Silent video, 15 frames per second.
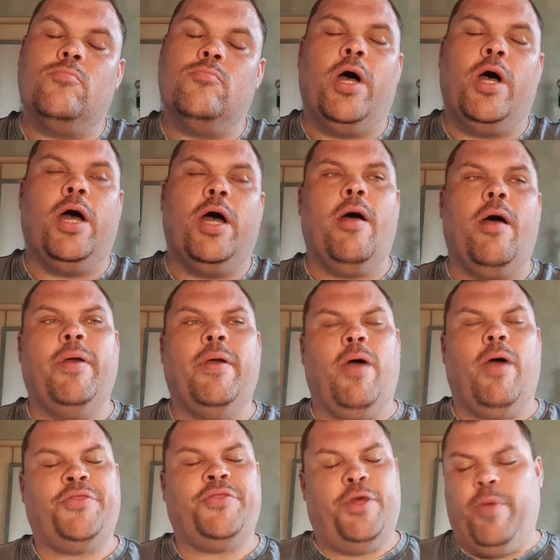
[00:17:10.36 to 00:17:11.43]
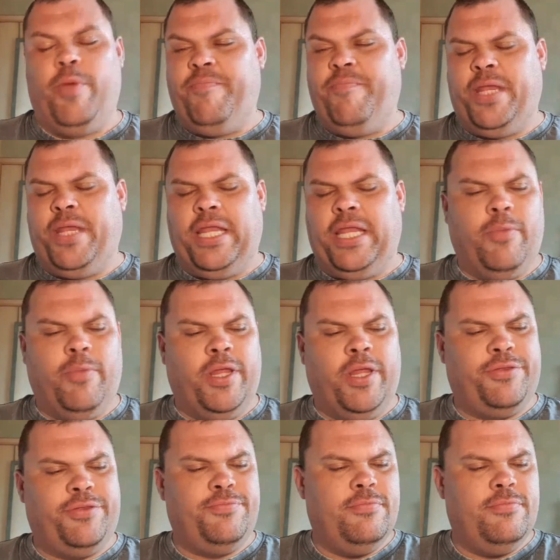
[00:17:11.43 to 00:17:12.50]
No, I mean, I think we've been linked
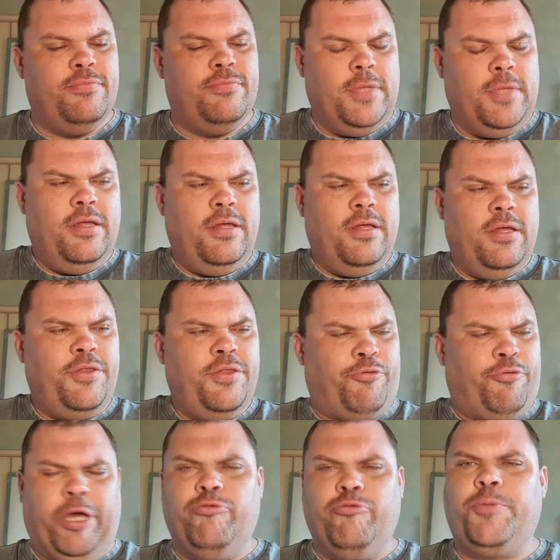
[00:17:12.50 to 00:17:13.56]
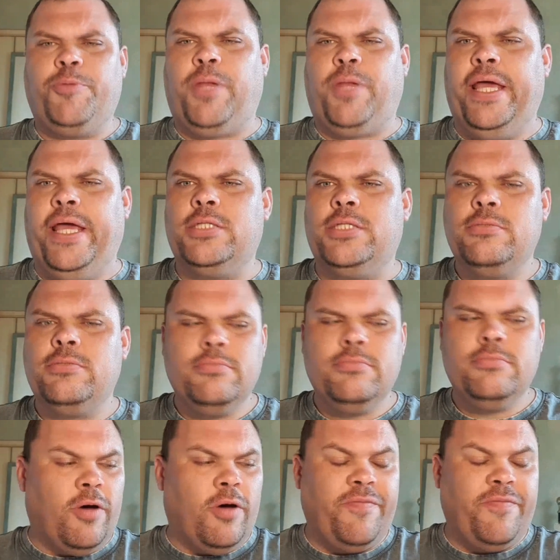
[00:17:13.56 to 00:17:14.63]
with 300 players
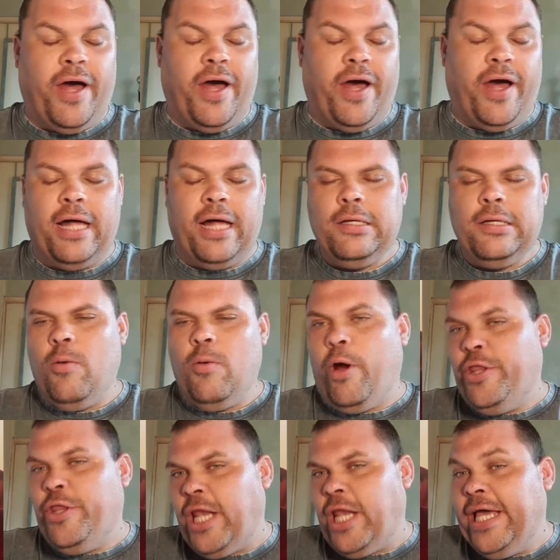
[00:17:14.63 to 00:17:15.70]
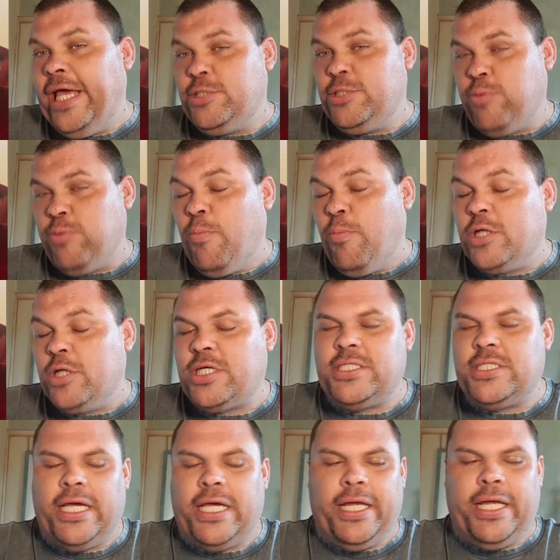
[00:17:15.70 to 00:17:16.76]
so far. One of the latest one was
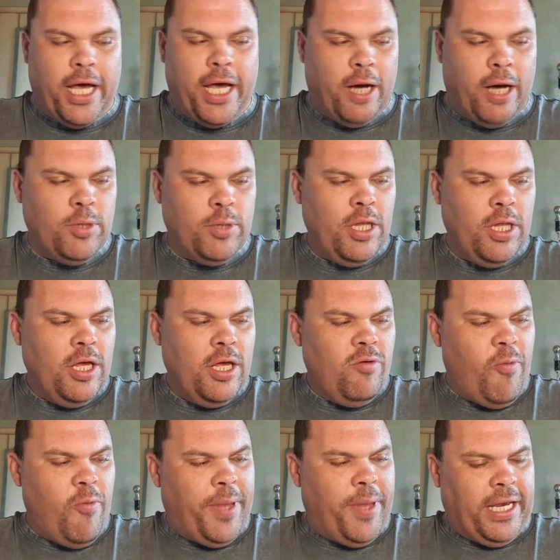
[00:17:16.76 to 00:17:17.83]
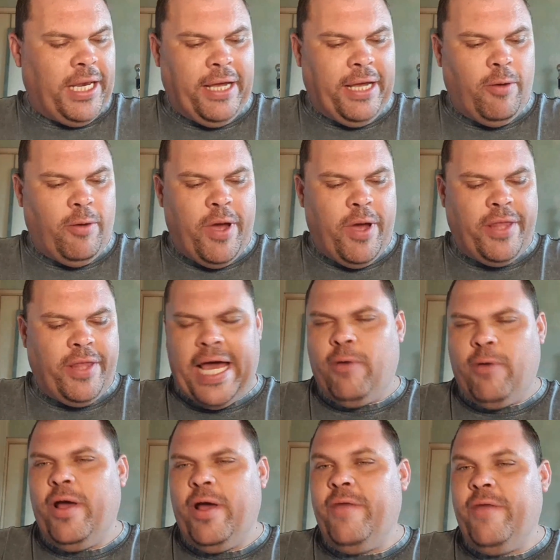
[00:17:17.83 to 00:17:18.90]
Coutinho. We've been linked with
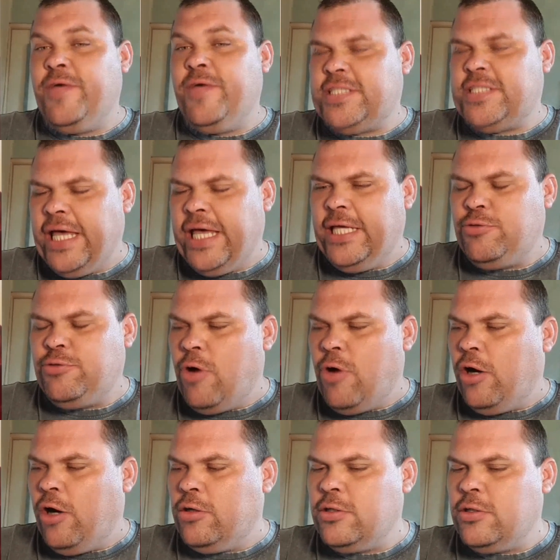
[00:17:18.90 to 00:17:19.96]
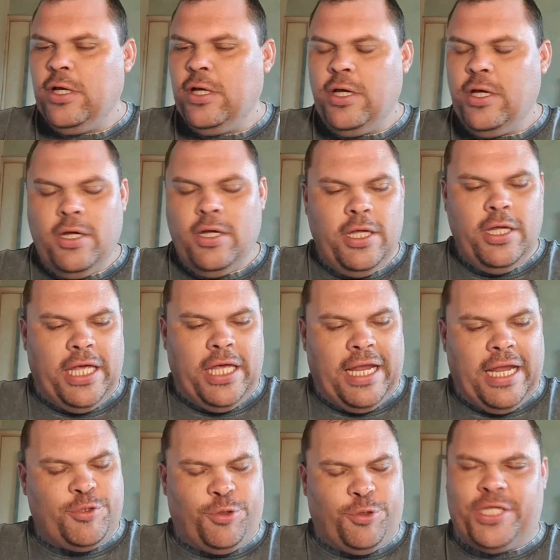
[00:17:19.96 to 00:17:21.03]
now. If I say this wrong,
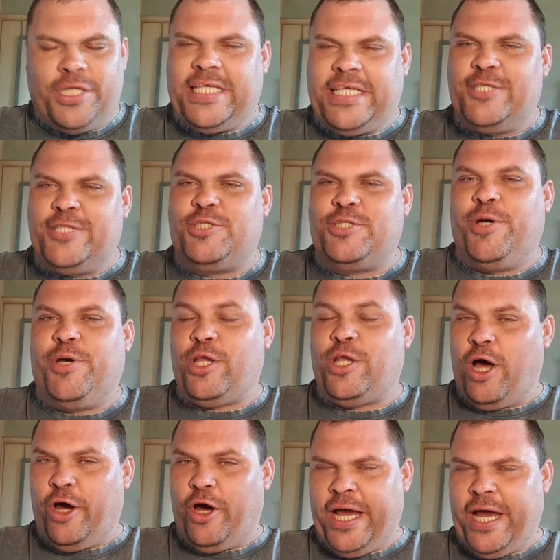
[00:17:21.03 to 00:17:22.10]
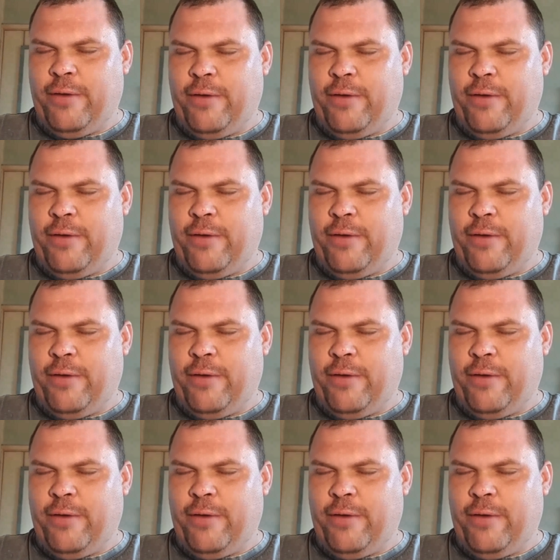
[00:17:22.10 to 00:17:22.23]
you'll have to understand something, Claude.